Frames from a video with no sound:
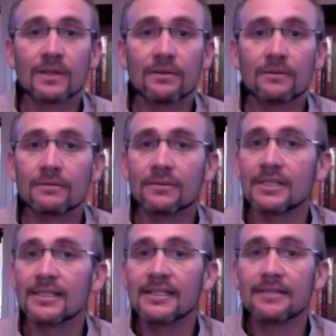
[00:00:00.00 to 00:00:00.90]

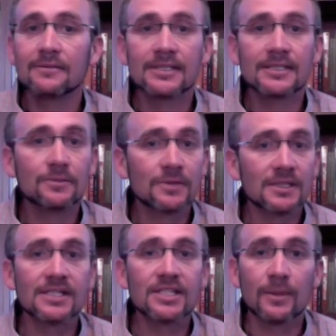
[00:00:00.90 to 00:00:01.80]
really, really, really
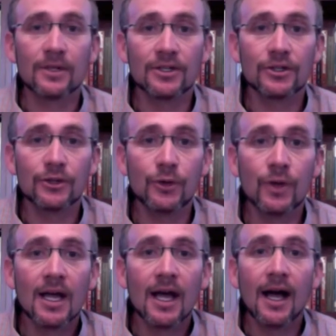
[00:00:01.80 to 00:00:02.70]
similar to
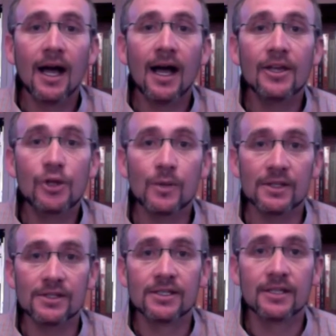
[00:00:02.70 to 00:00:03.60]
uh, a
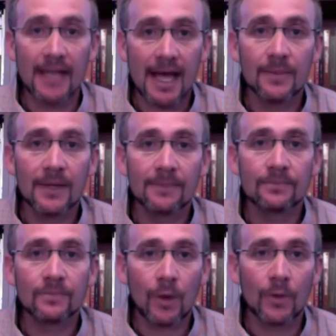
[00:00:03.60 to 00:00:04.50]
human's anatomy.
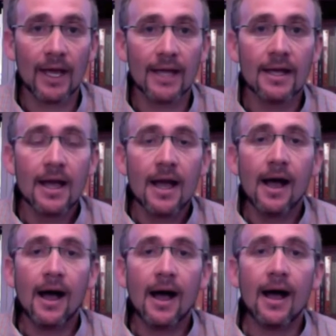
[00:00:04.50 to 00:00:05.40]
Okay,
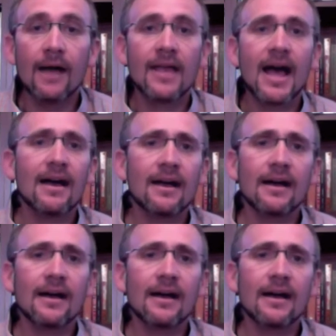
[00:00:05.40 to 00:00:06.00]
uh, that